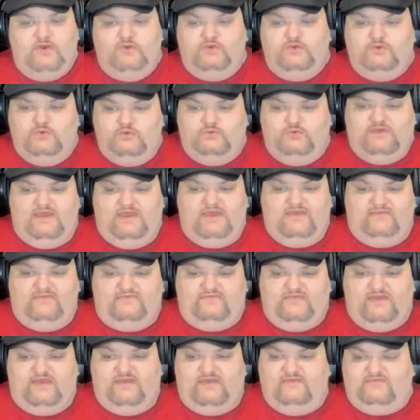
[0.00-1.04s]
you can't
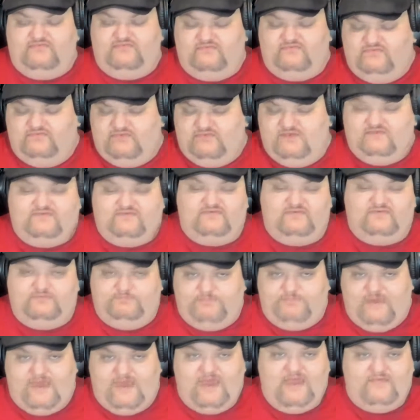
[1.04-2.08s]
say this is
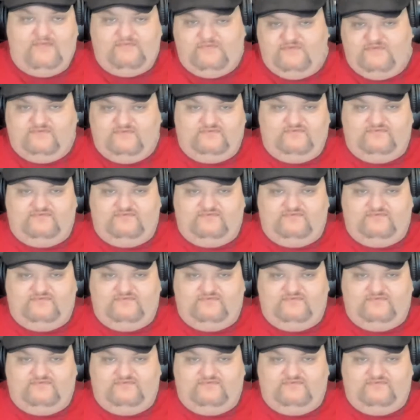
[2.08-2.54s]
bad, this is